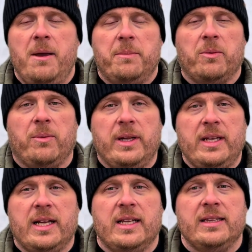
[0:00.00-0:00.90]
but
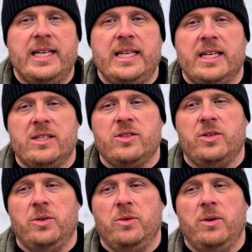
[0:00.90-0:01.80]
really kind of lean
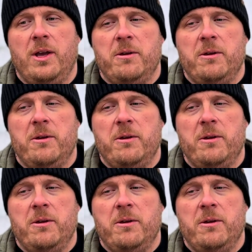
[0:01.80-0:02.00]
into